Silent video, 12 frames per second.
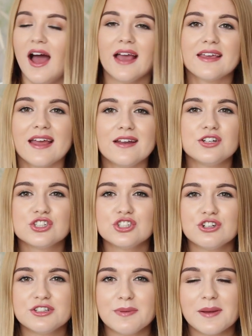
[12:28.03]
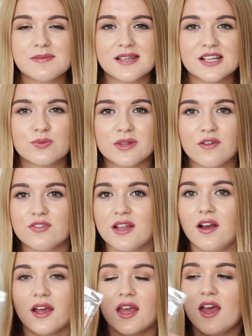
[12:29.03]
Again, I just used to be obsessed with
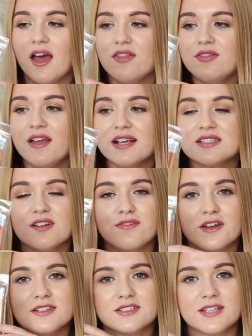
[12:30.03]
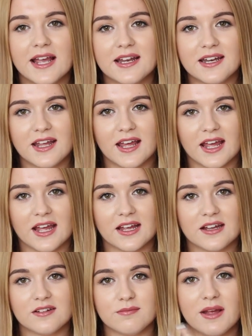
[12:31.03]
everything. Like this, the fact there's 10 in
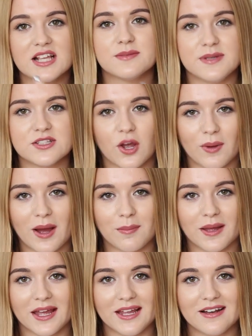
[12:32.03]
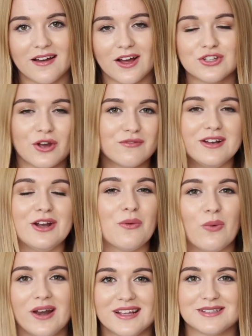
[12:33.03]
here makes me so happy. Like, I don't really
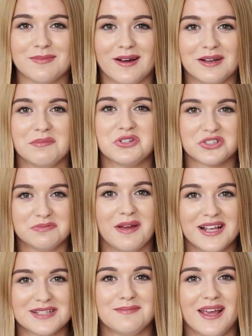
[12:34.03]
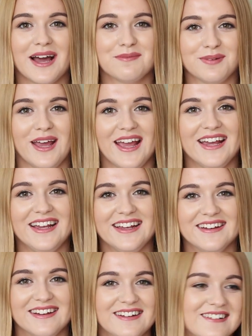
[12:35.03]
know what it is about it, but it just makes me
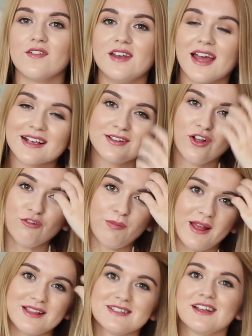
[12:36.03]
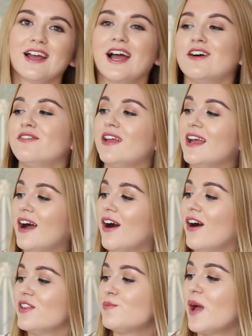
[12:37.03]
happy. And the next lot of pens that I have here
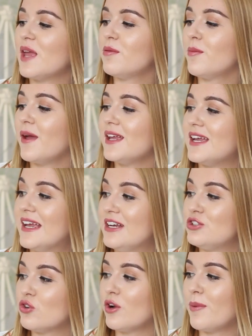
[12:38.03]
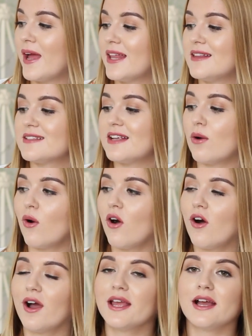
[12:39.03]
are the Papermate Inkjoy pens. Now,
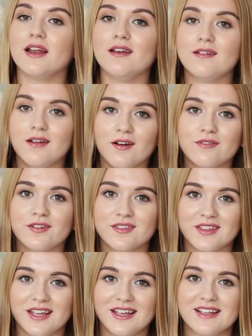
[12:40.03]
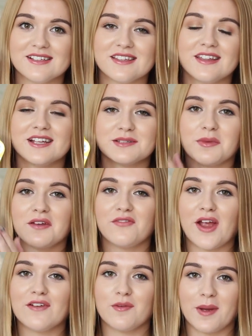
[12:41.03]
I love these. These are my
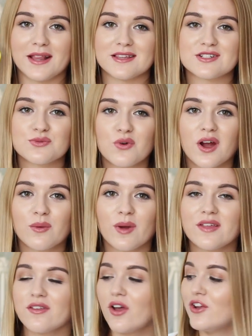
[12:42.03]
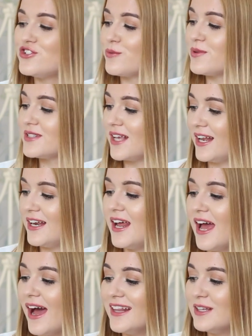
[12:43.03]
favourite pens to write with, 100%.
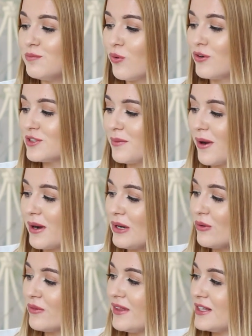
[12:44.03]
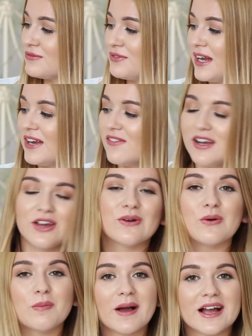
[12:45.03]
And they brought them out in all of these really, really
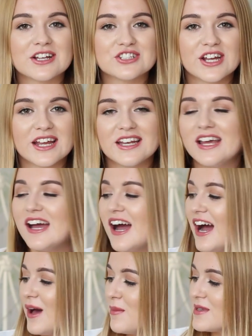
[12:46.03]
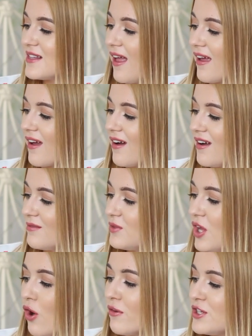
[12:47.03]
cool packaging. There's like
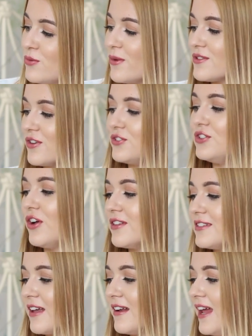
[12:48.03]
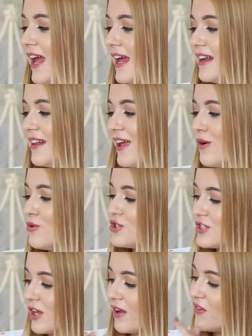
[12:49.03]
the orange one's got dots on it, and they all
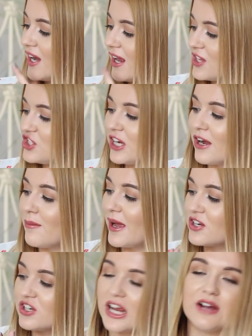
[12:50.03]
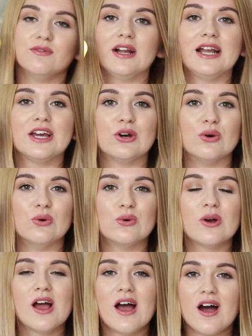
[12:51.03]
just look really like geometric and really
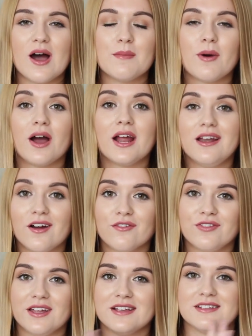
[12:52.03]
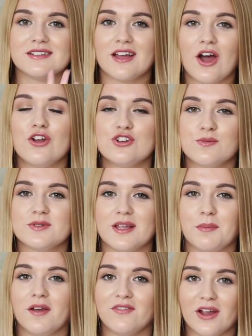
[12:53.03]
cool. But I love these. These are
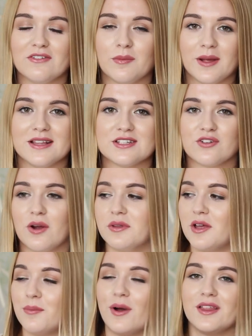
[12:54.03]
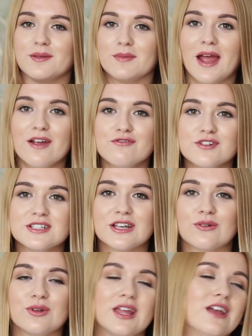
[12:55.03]
100% my favourite pens to write with. I buy them every
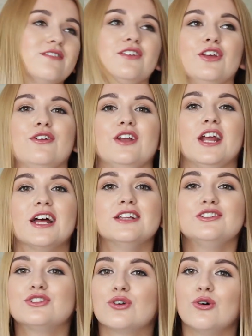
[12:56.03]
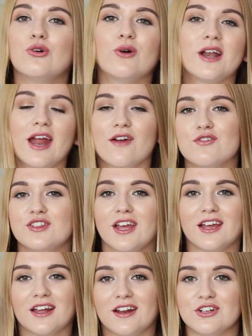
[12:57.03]
single year for uni and school and
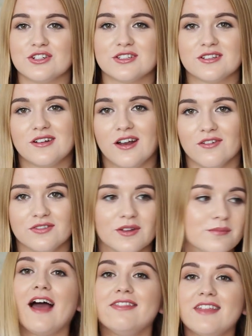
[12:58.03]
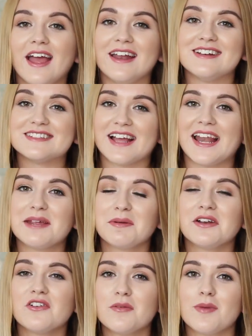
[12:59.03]
everything, and I just love them. And then, does
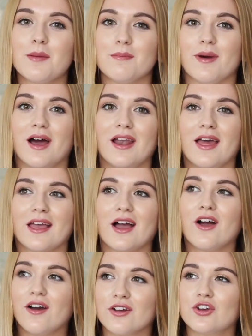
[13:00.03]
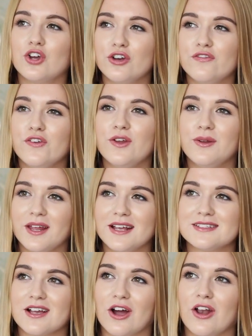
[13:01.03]
anybody remember, like, a good few
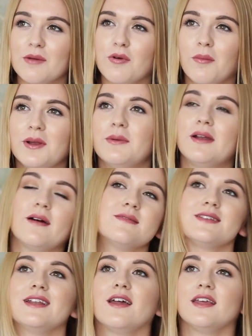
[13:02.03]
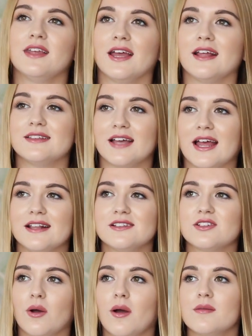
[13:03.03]
years ago, like, probably when I was in, like, year
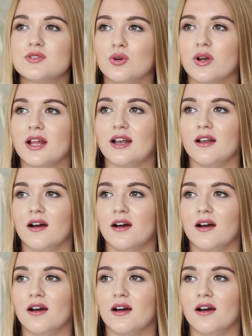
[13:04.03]
10, so I'm talking,